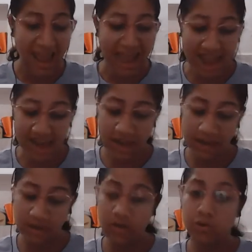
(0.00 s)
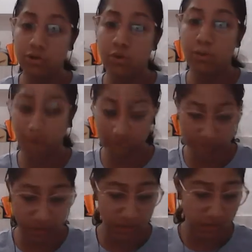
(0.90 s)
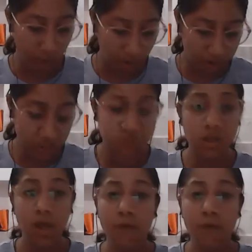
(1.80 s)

and enter into a moderated caucus